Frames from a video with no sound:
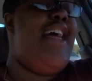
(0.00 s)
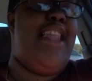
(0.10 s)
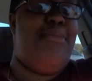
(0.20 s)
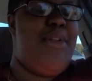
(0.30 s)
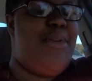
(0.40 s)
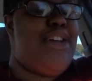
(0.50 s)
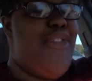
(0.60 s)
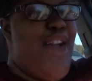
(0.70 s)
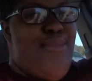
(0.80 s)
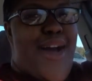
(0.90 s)
And let me know what y'all
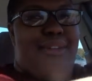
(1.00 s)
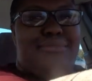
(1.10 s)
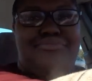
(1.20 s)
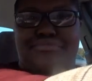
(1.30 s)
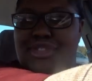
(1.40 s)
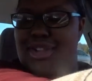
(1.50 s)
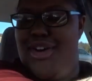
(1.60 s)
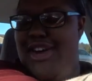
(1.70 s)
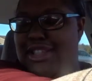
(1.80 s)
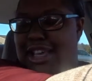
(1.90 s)
think about
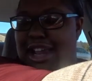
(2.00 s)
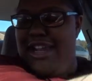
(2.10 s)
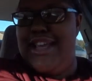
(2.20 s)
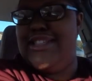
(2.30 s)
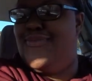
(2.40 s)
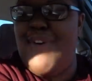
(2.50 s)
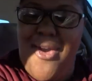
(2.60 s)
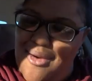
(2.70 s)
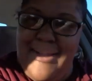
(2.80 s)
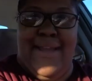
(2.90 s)
Lawrence. Honey, he's a fine.
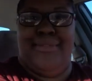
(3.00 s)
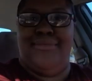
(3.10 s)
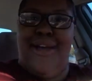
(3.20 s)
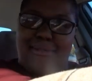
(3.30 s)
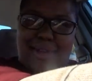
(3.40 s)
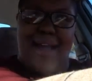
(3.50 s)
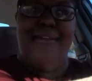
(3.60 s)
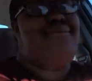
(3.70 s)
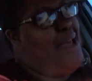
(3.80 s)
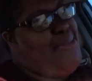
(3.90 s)
Okay,
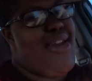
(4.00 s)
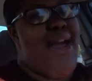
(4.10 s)
let me